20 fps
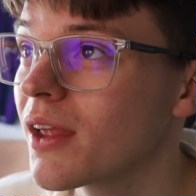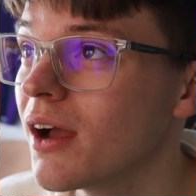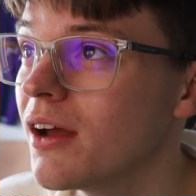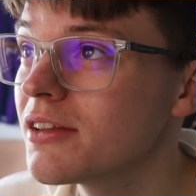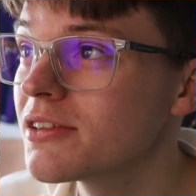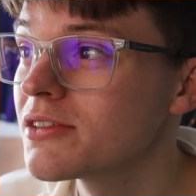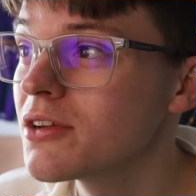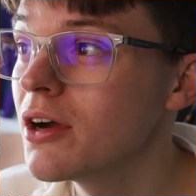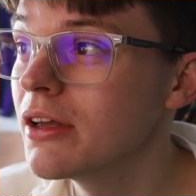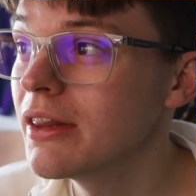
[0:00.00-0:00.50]
a
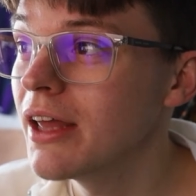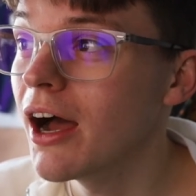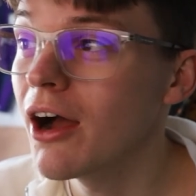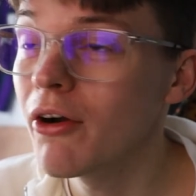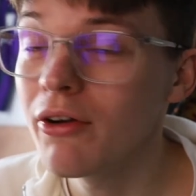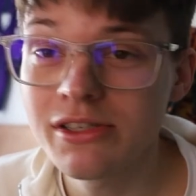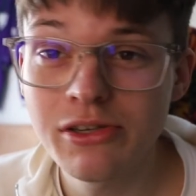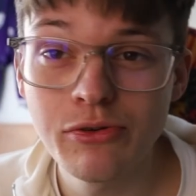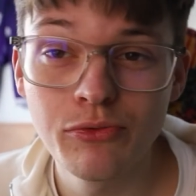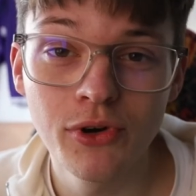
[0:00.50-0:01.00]
design that
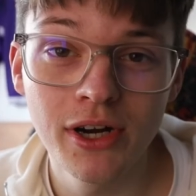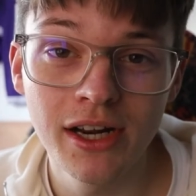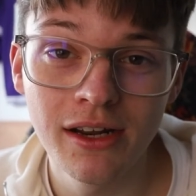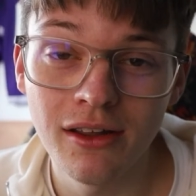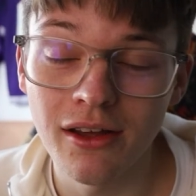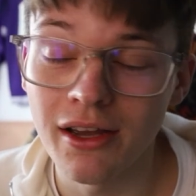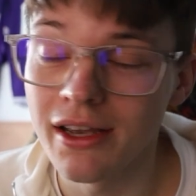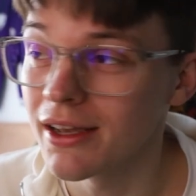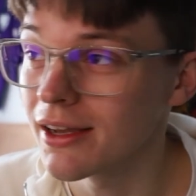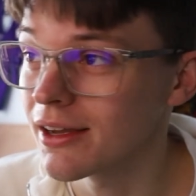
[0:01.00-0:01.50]
I actually really
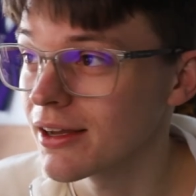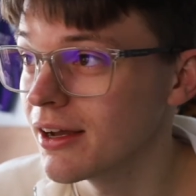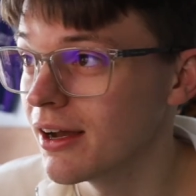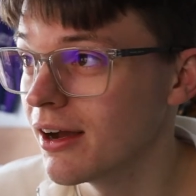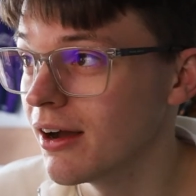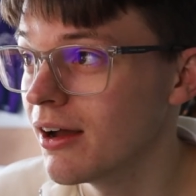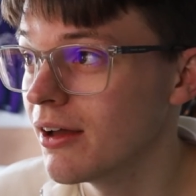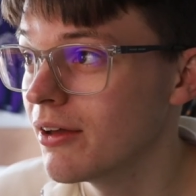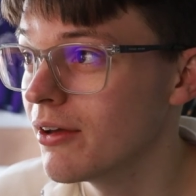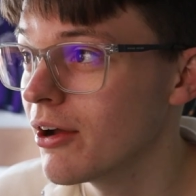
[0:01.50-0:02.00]
like.
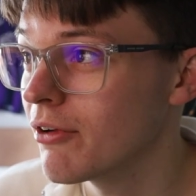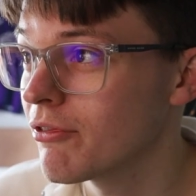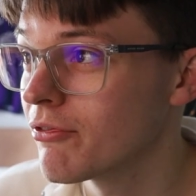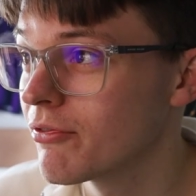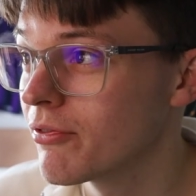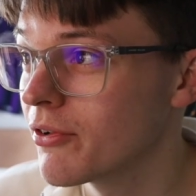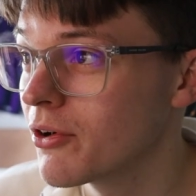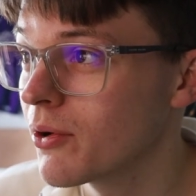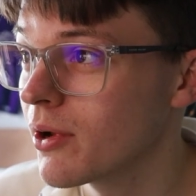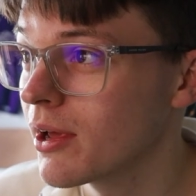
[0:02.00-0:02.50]
I feel